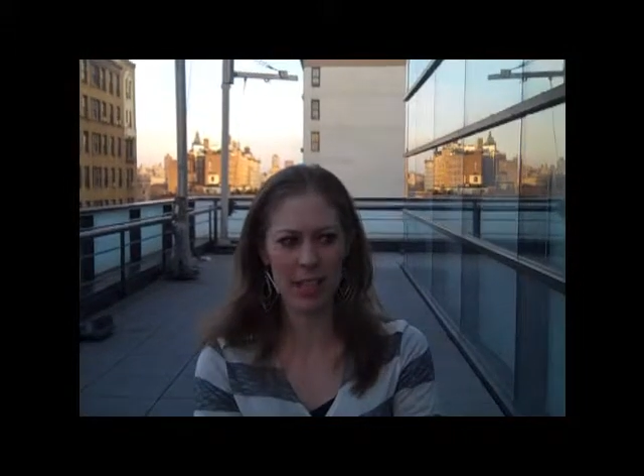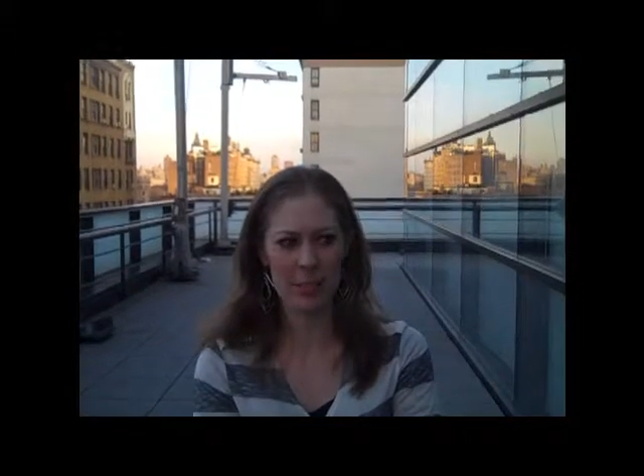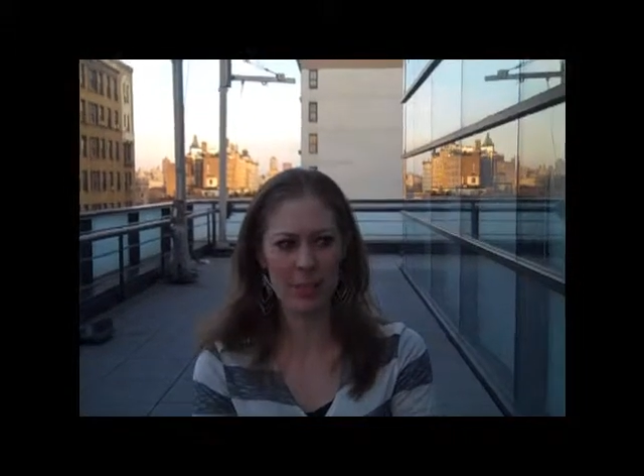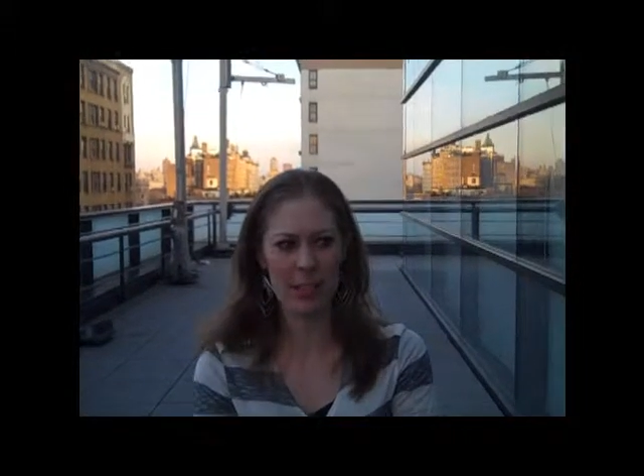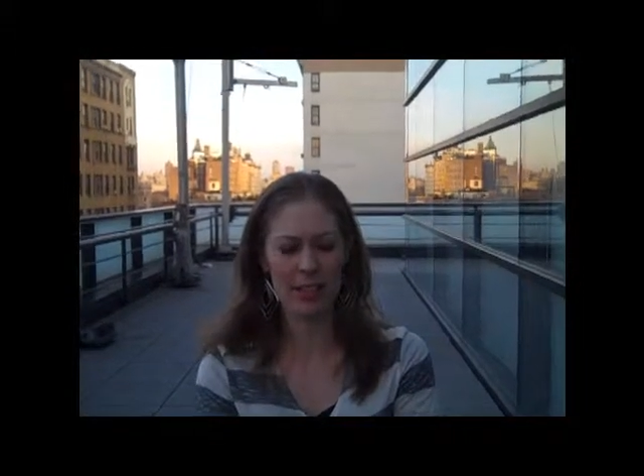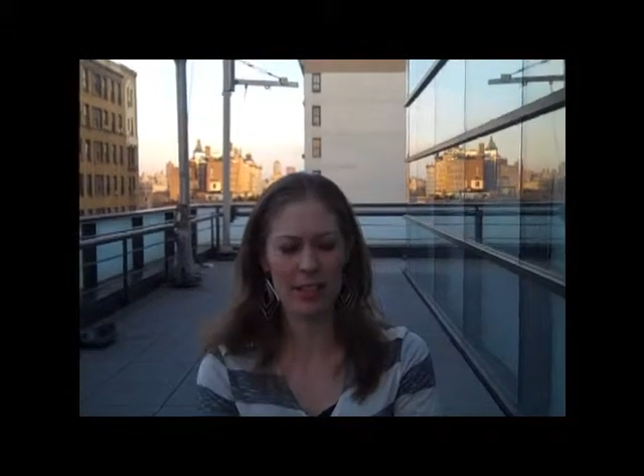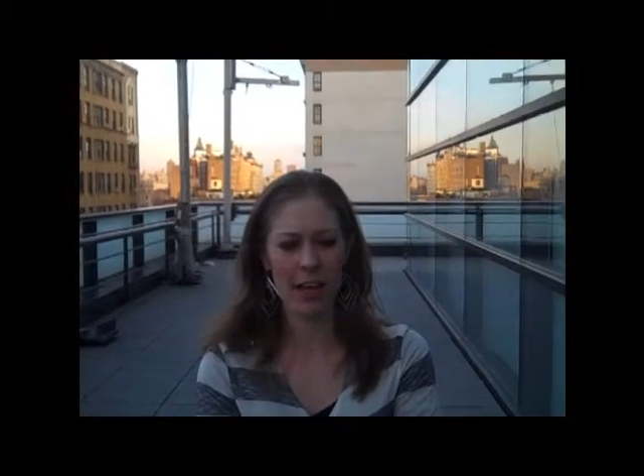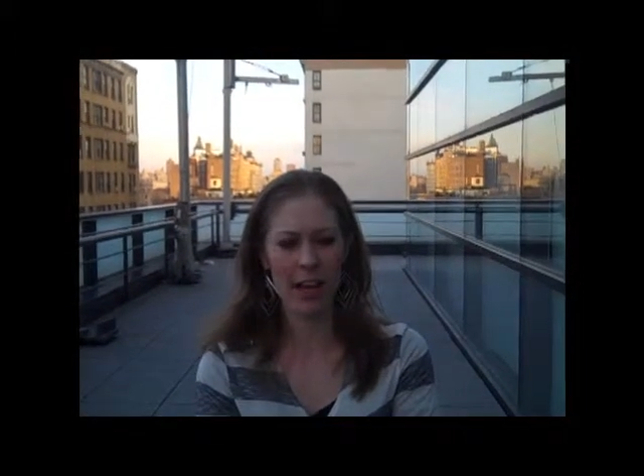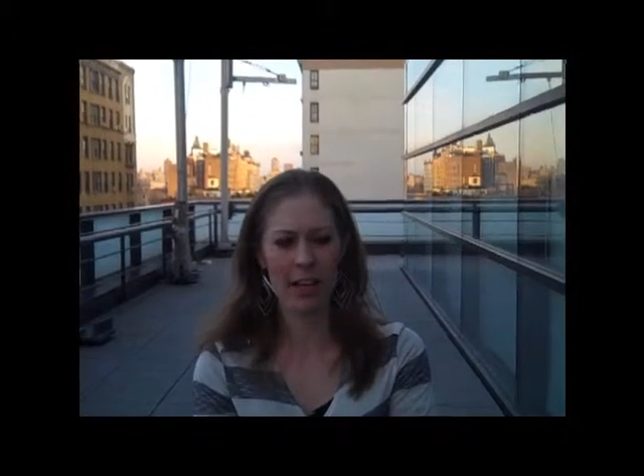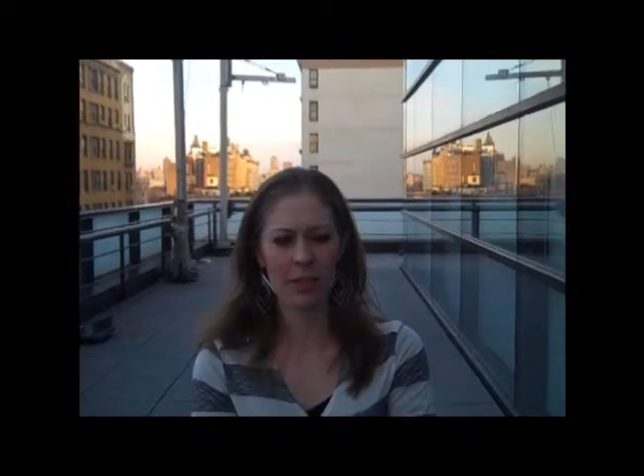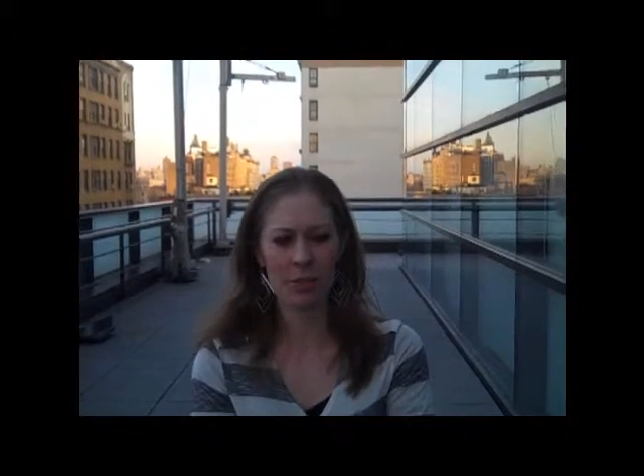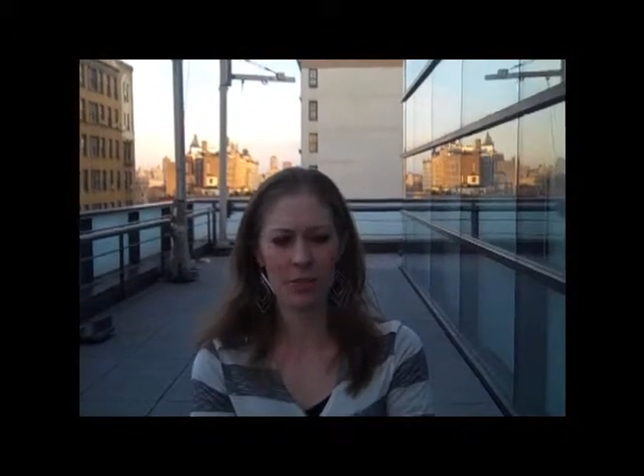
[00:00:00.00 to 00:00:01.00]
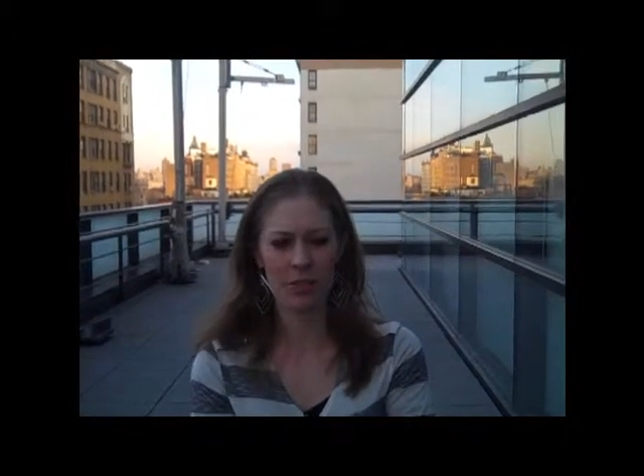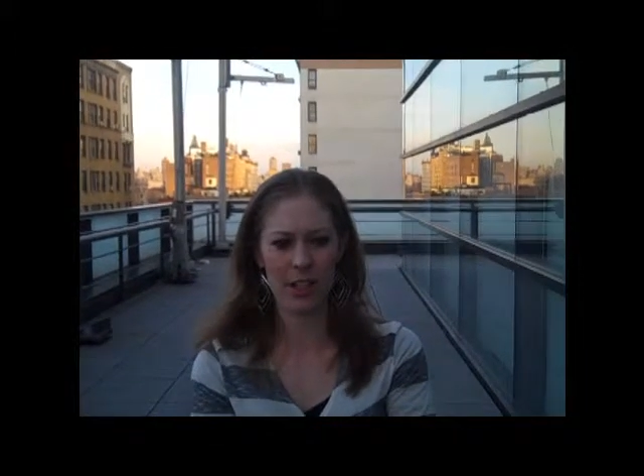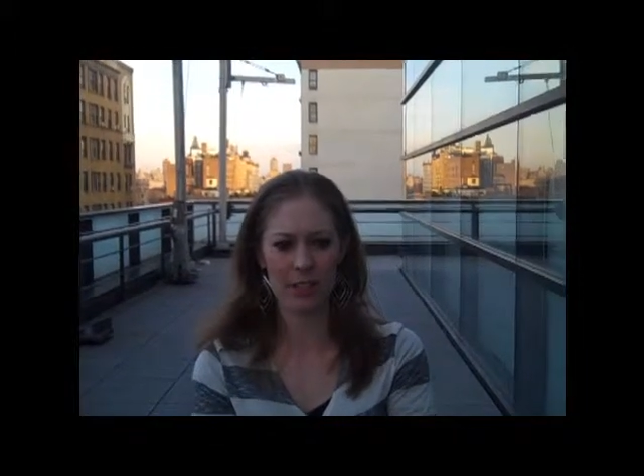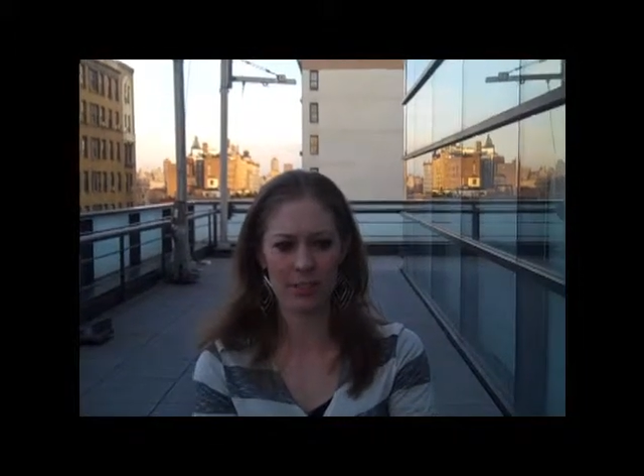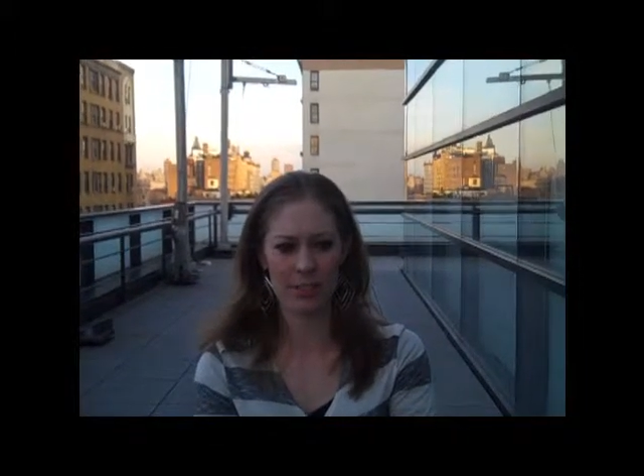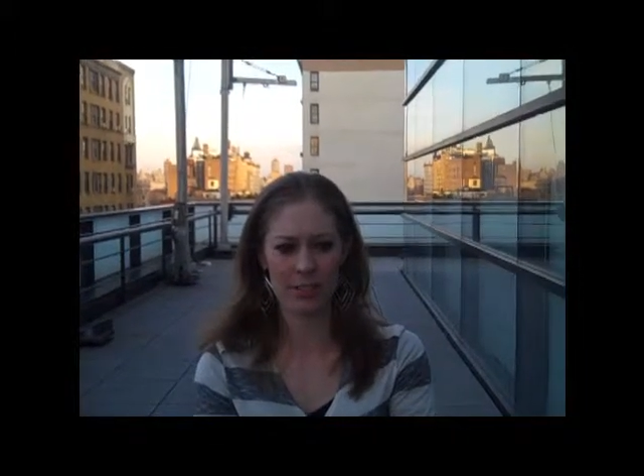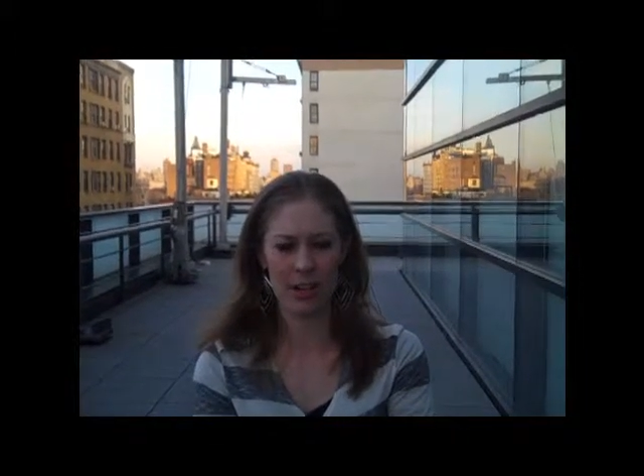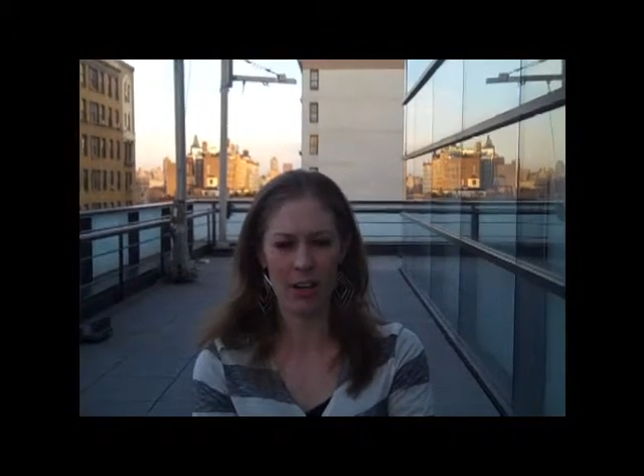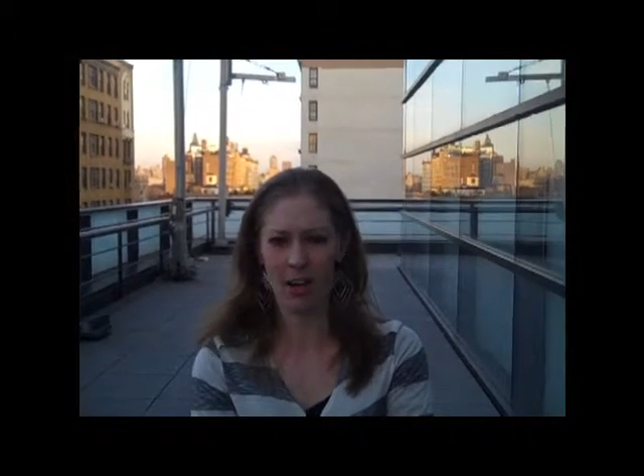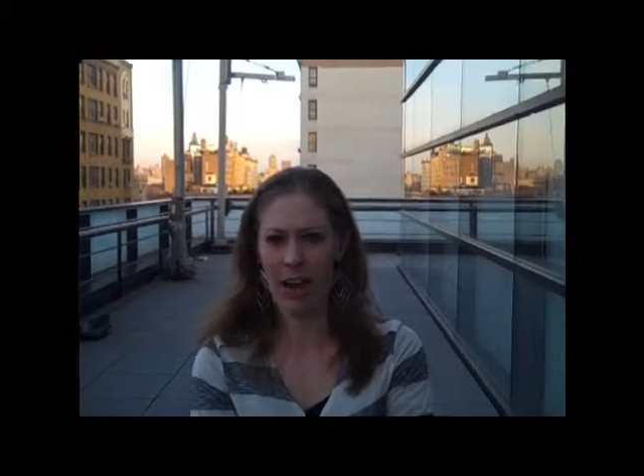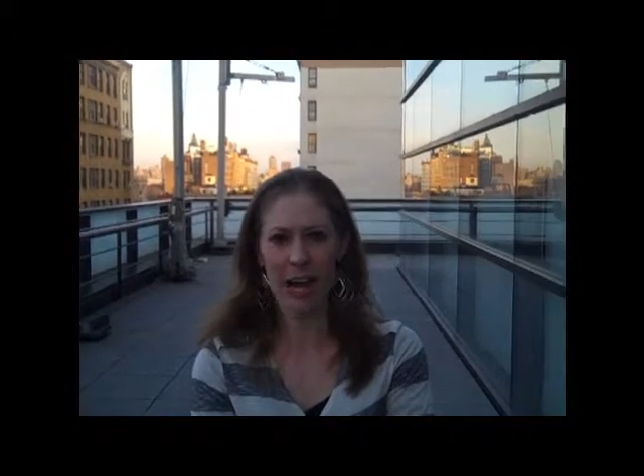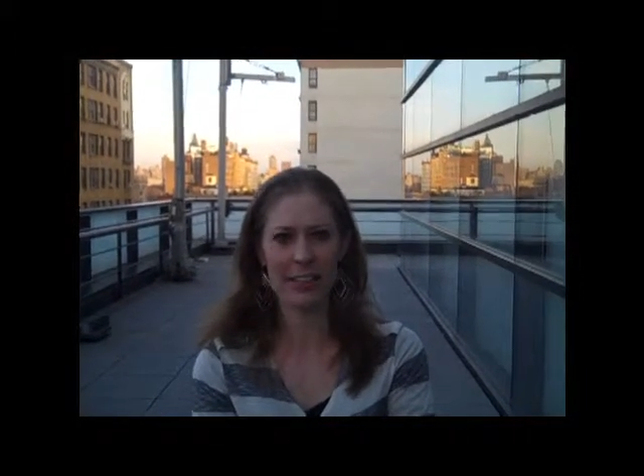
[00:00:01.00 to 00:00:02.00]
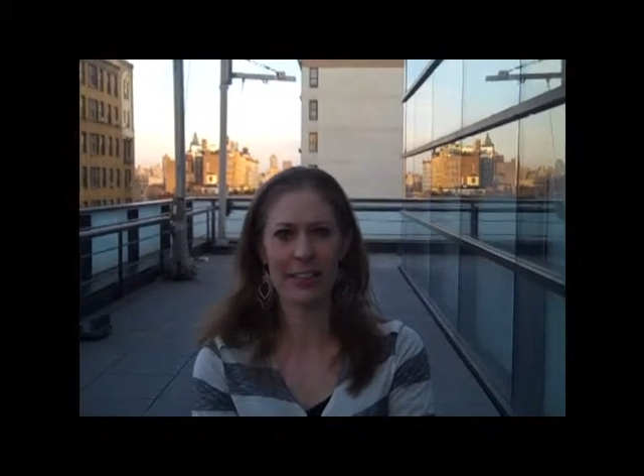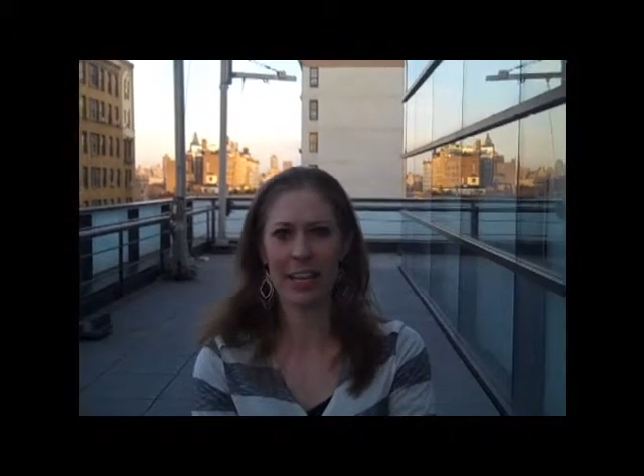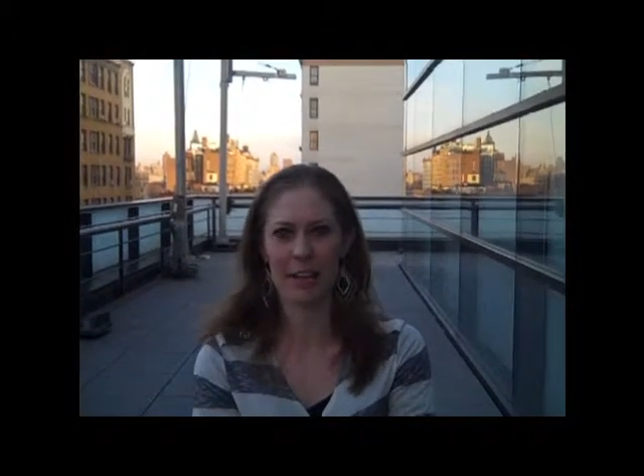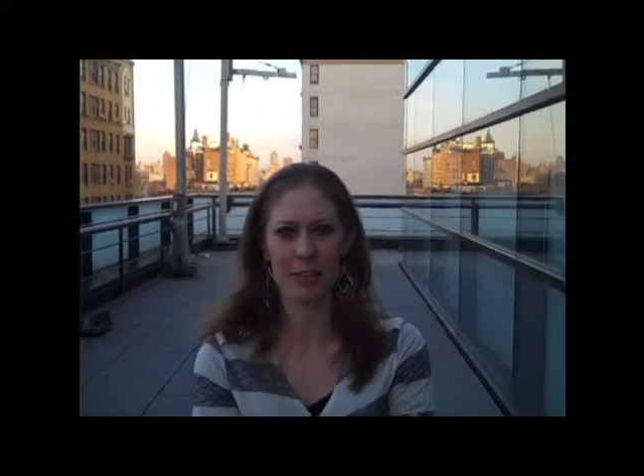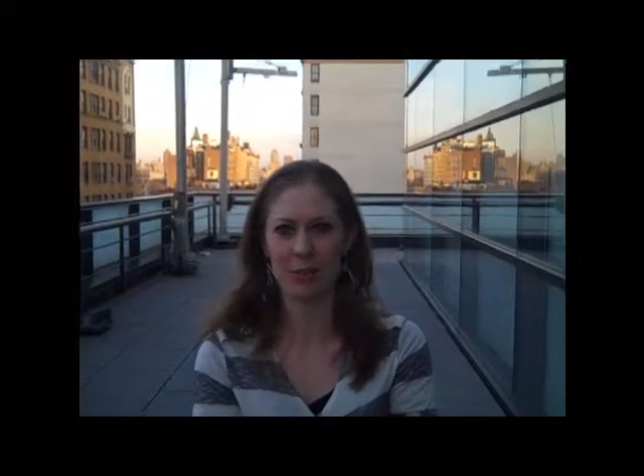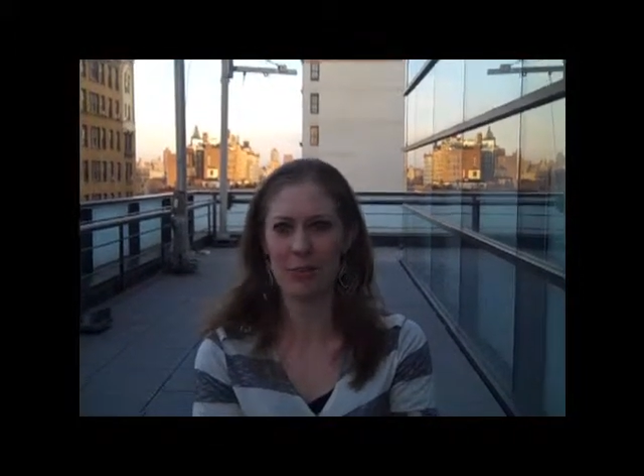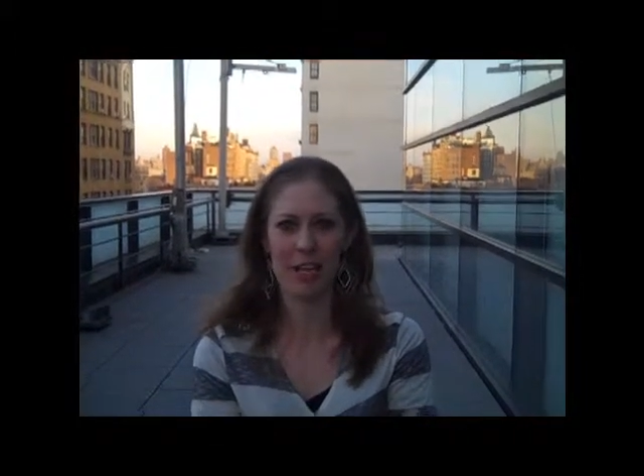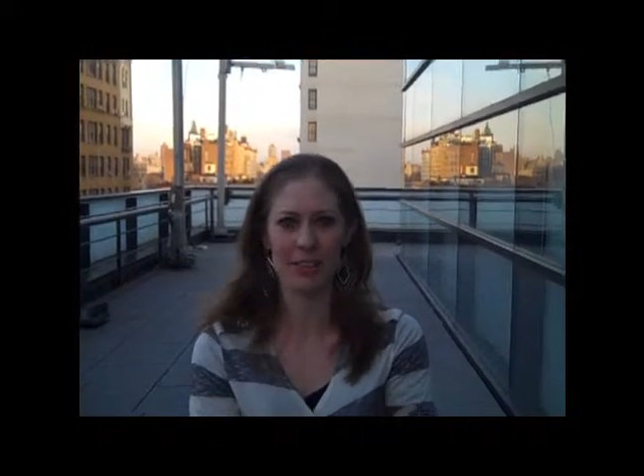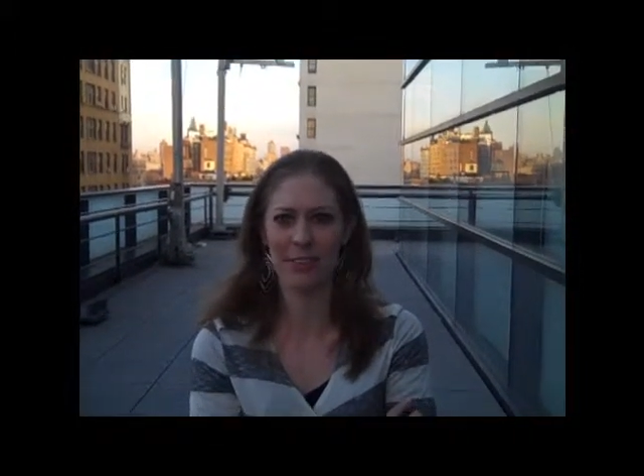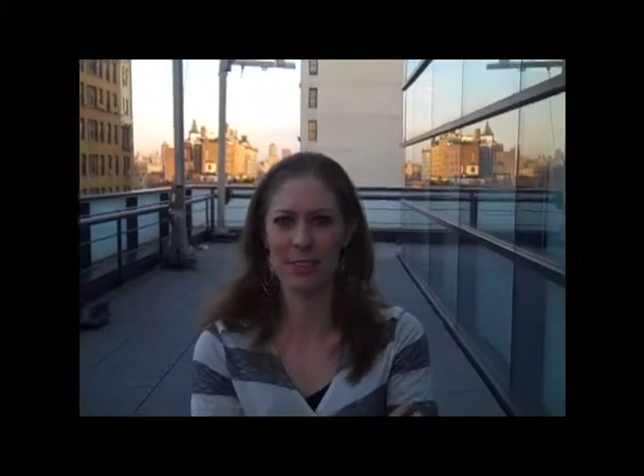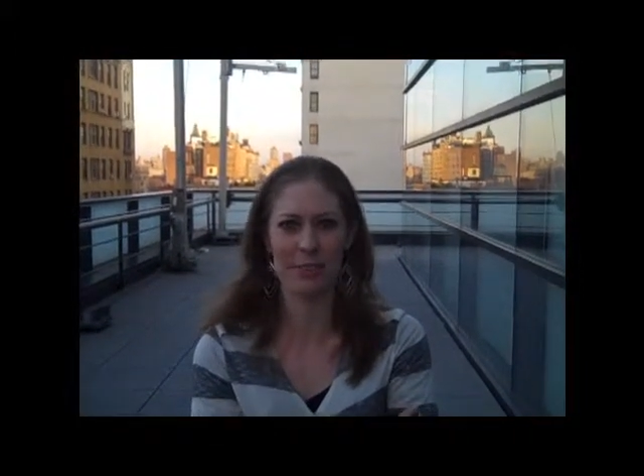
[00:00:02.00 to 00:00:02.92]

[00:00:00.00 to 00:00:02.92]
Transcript: I mean, the exercises are acting exercises,